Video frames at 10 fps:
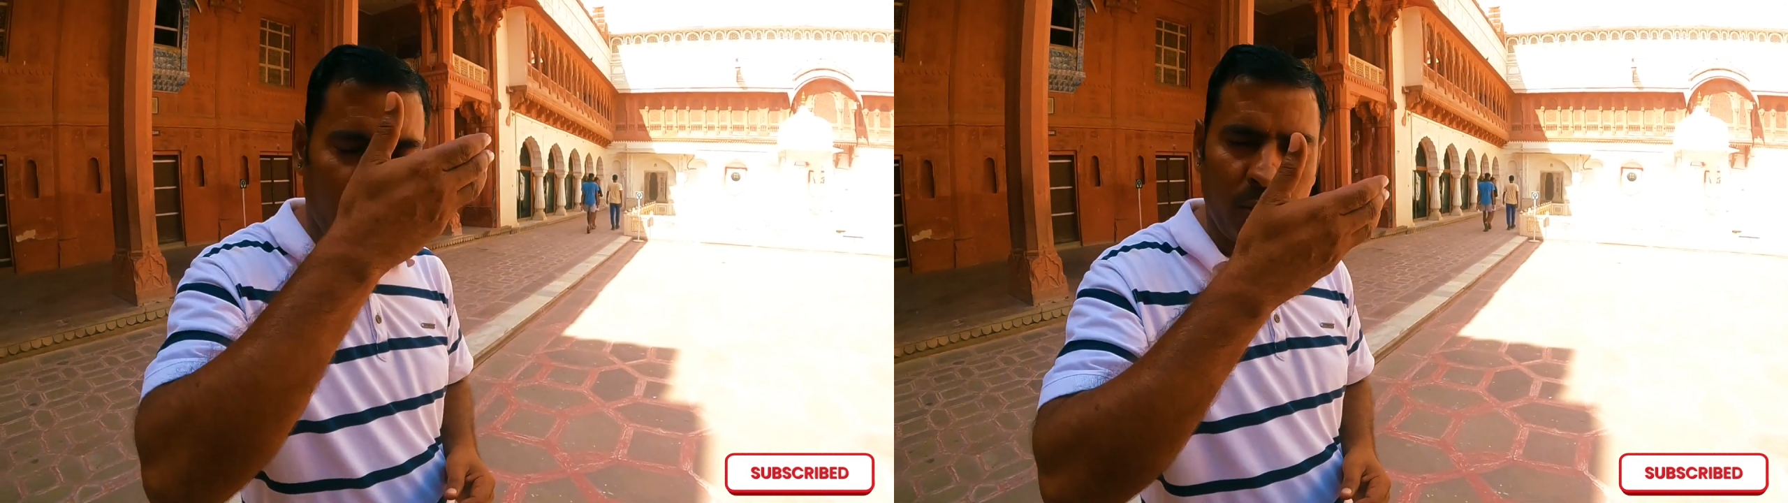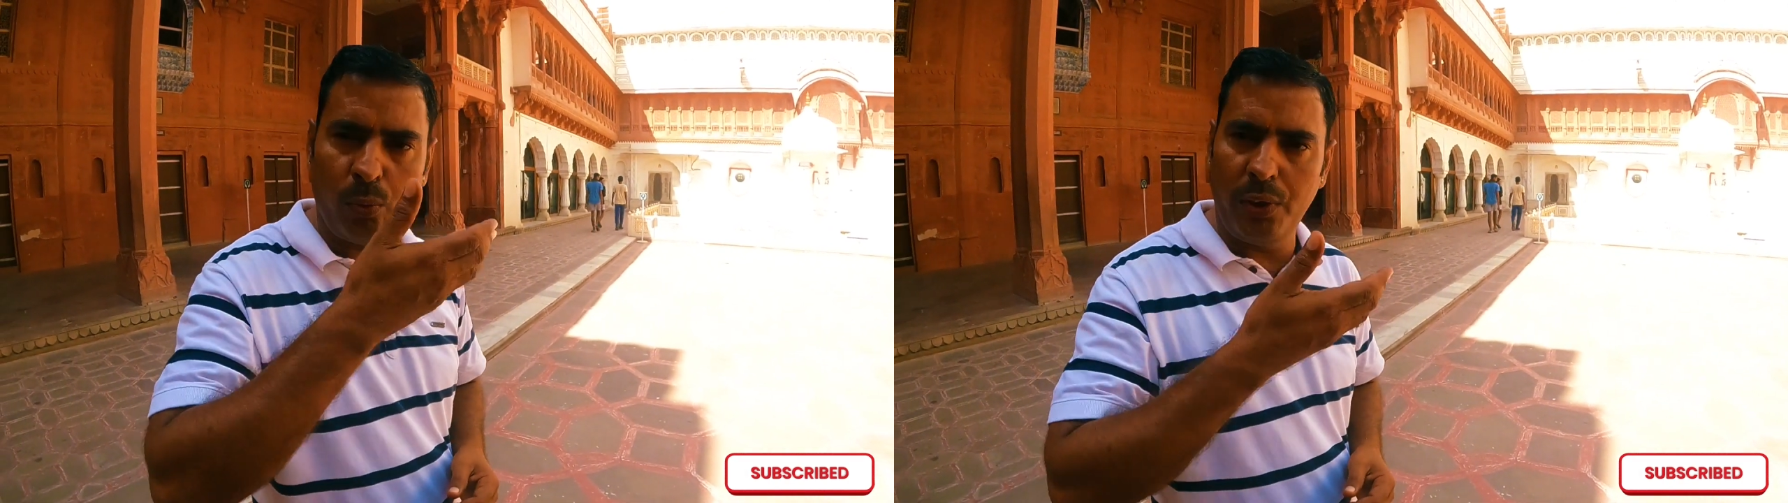
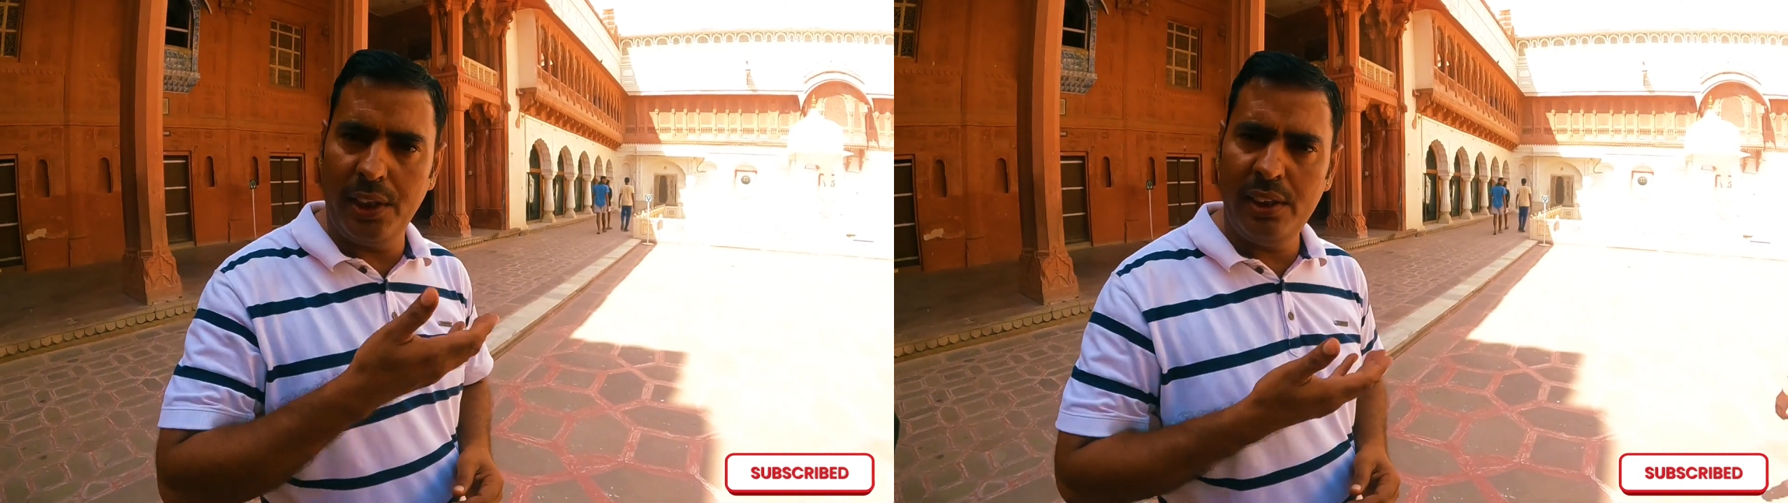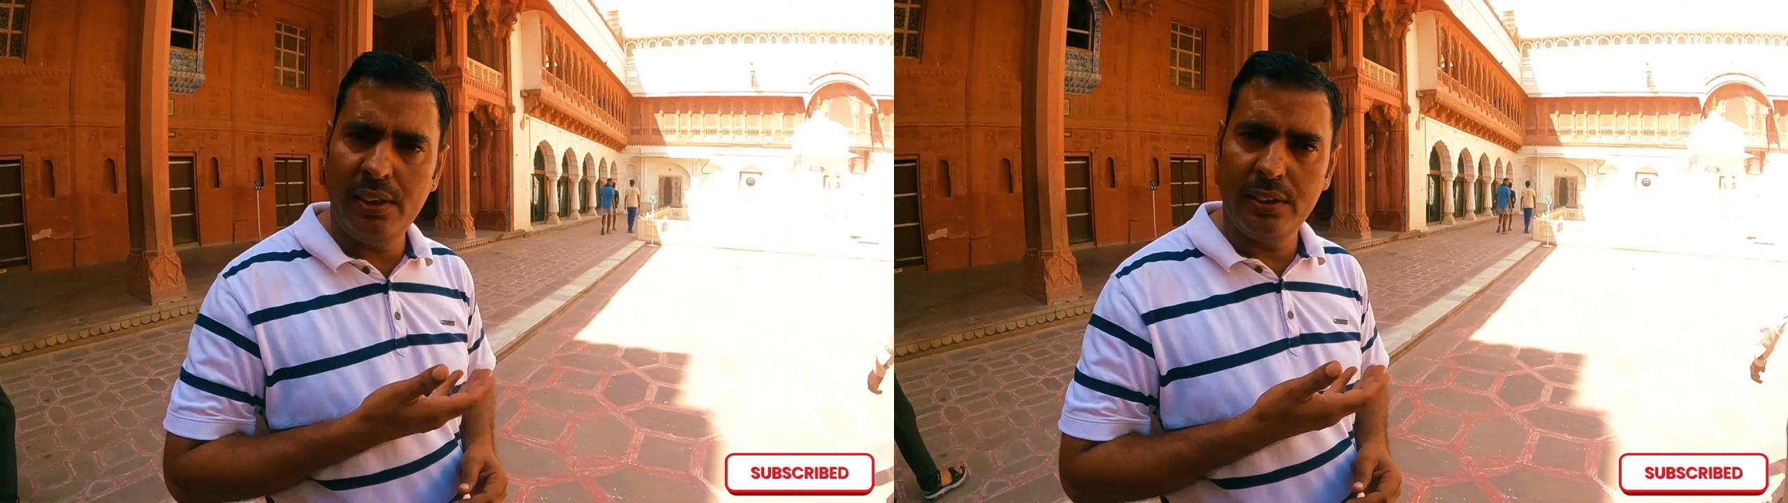of the
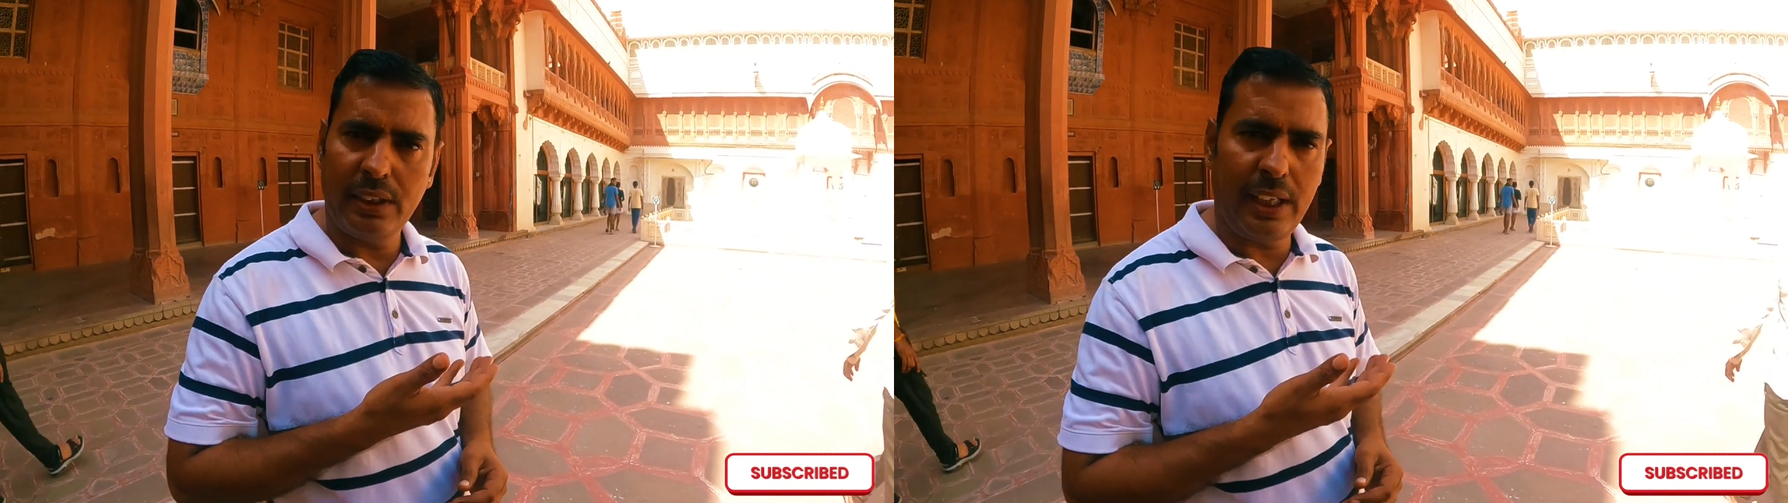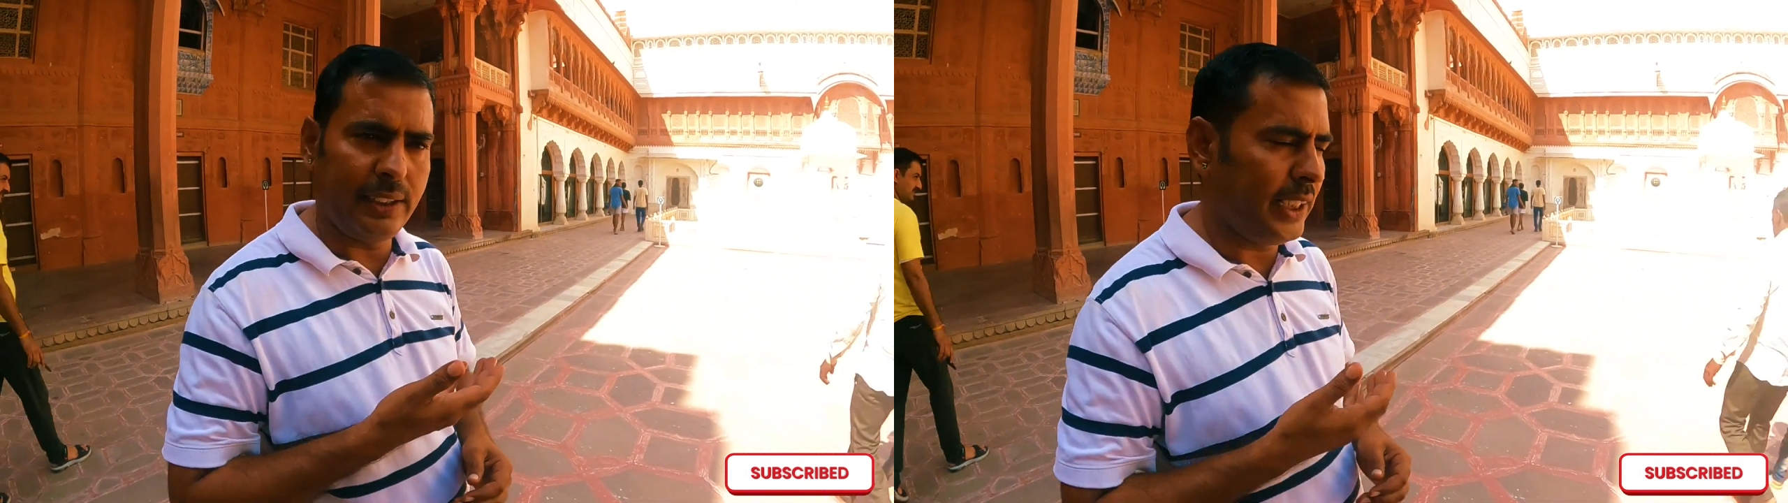veil,
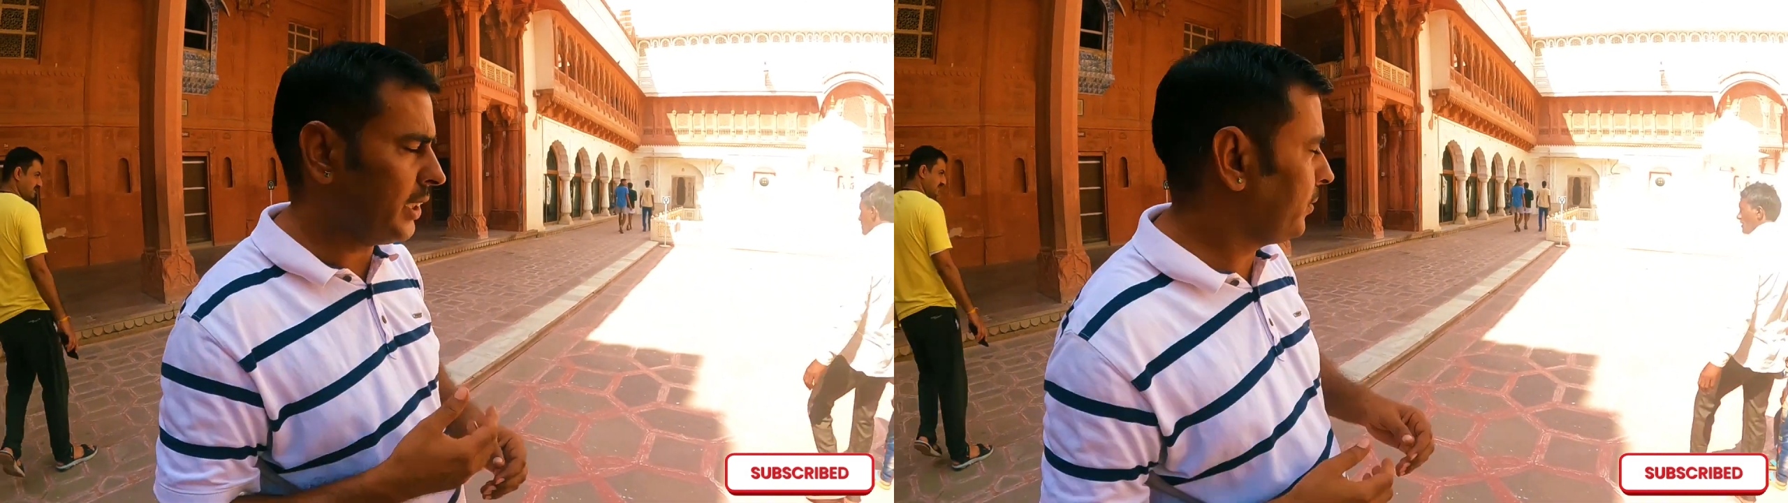and